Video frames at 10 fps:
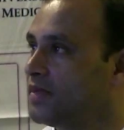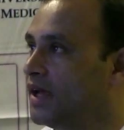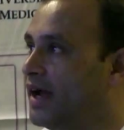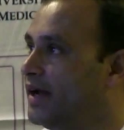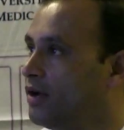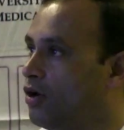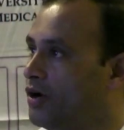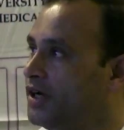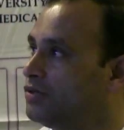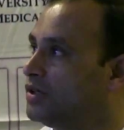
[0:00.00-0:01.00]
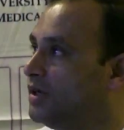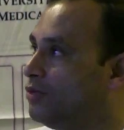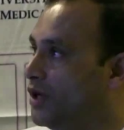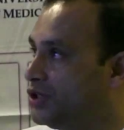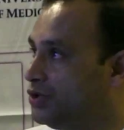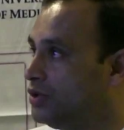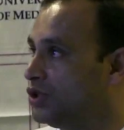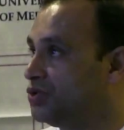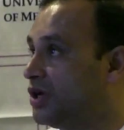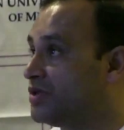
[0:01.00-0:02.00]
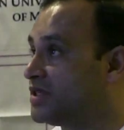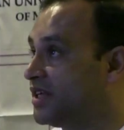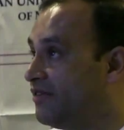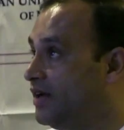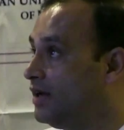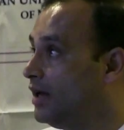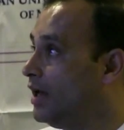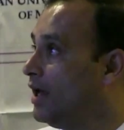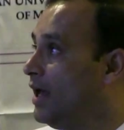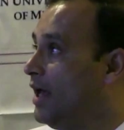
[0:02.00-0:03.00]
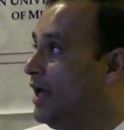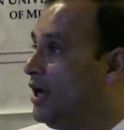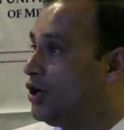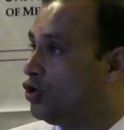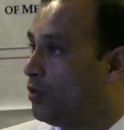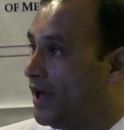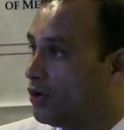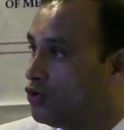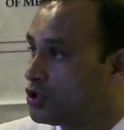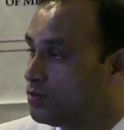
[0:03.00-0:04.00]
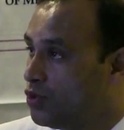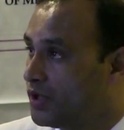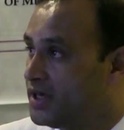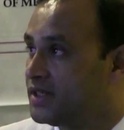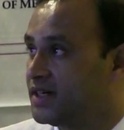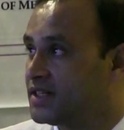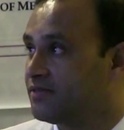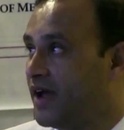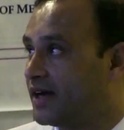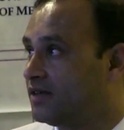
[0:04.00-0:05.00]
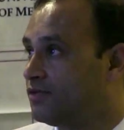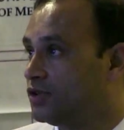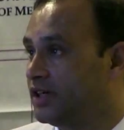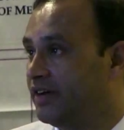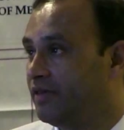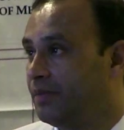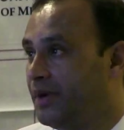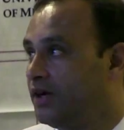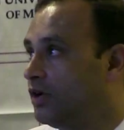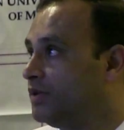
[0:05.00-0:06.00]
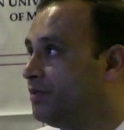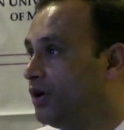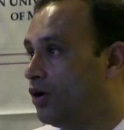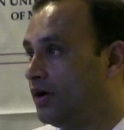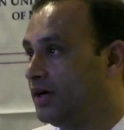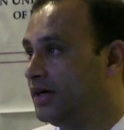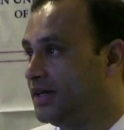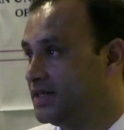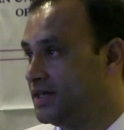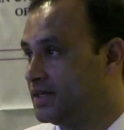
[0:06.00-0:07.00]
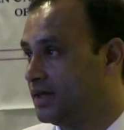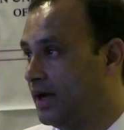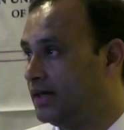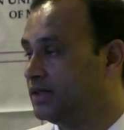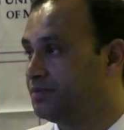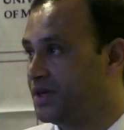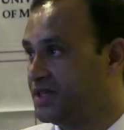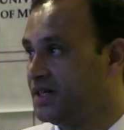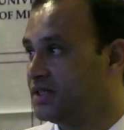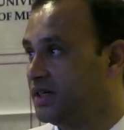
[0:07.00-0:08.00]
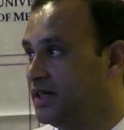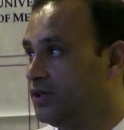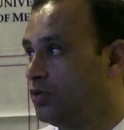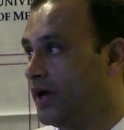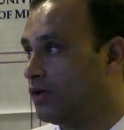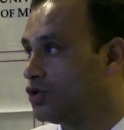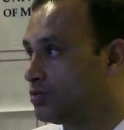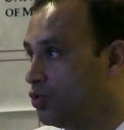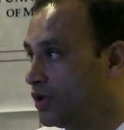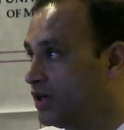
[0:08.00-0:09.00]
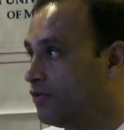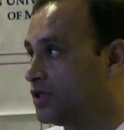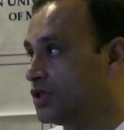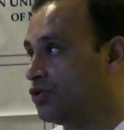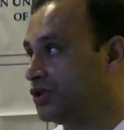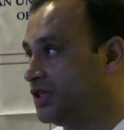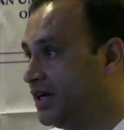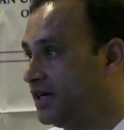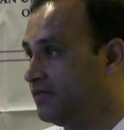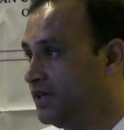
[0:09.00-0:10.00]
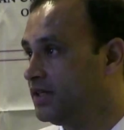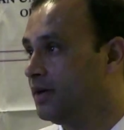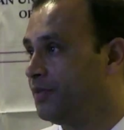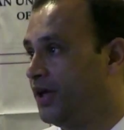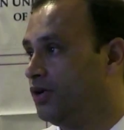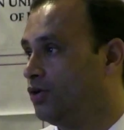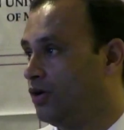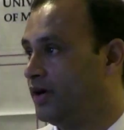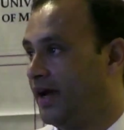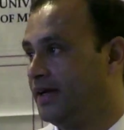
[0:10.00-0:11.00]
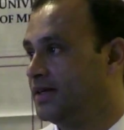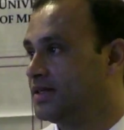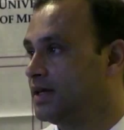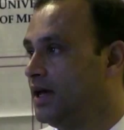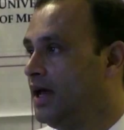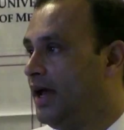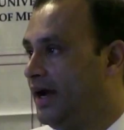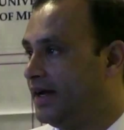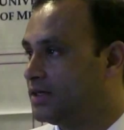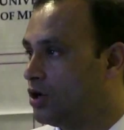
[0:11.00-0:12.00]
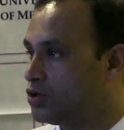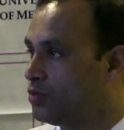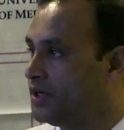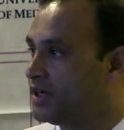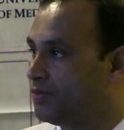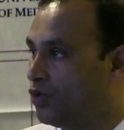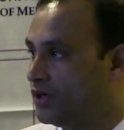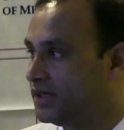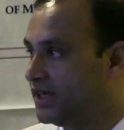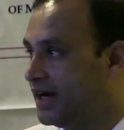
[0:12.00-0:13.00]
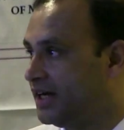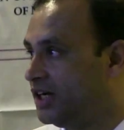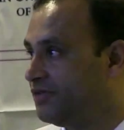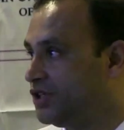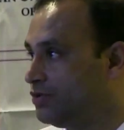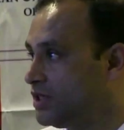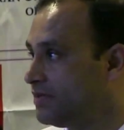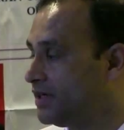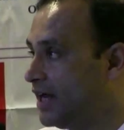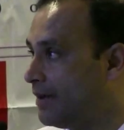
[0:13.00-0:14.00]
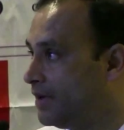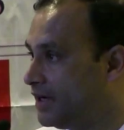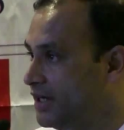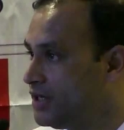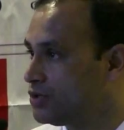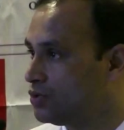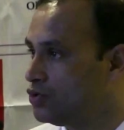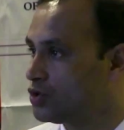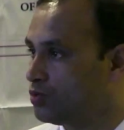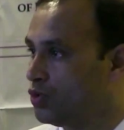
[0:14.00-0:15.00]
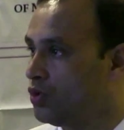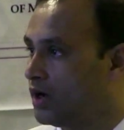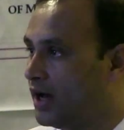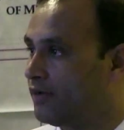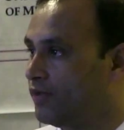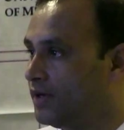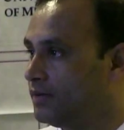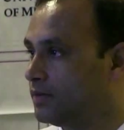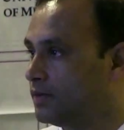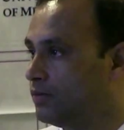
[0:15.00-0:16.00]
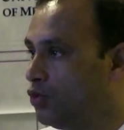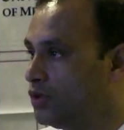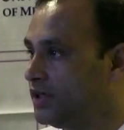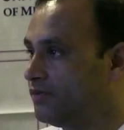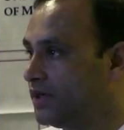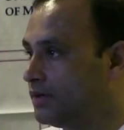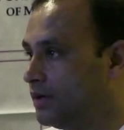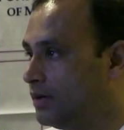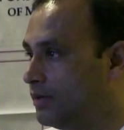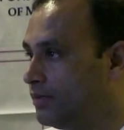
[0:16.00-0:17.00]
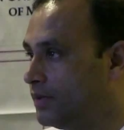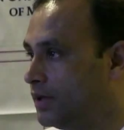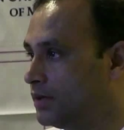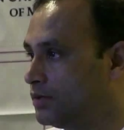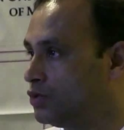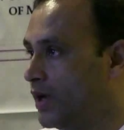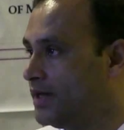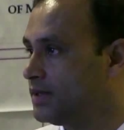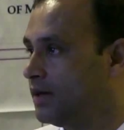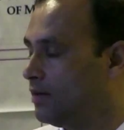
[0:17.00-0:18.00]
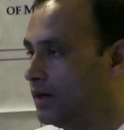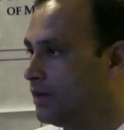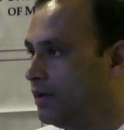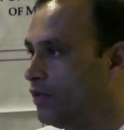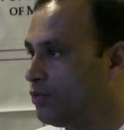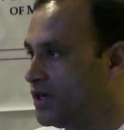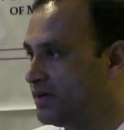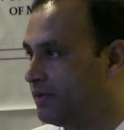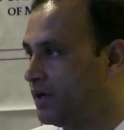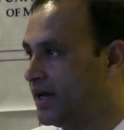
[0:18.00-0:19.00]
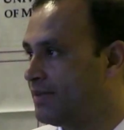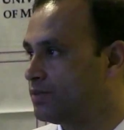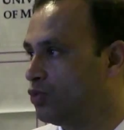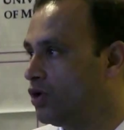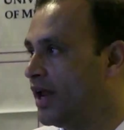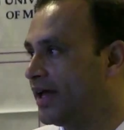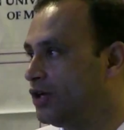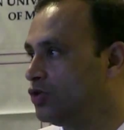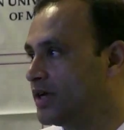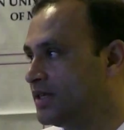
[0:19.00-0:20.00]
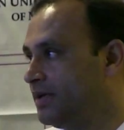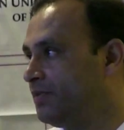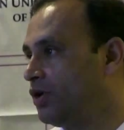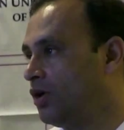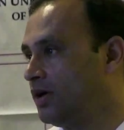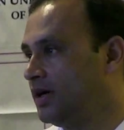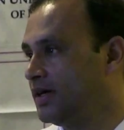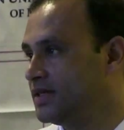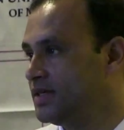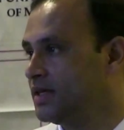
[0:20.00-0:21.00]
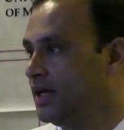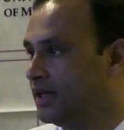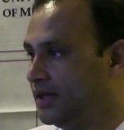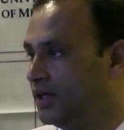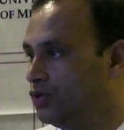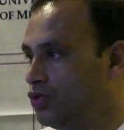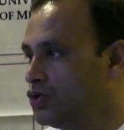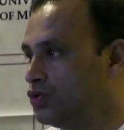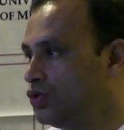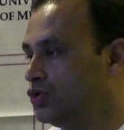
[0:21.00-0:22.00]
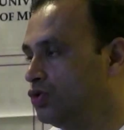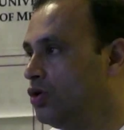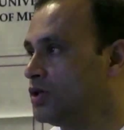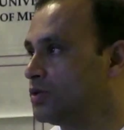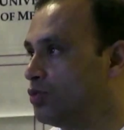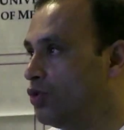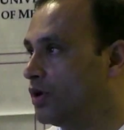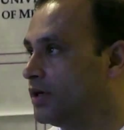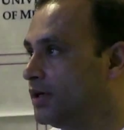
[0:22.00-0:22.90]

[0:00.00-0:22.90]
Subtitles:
And according to the WHO 2007, tobacco smoking is a risk factor for the development of the periodontal disease, and in the present study, tobacco smoking was associated with periodontitis. It has also been reported that individuals with diabetes who smoke are 1.71 times more likely to exhibit periodontal disease than those who do not smoke.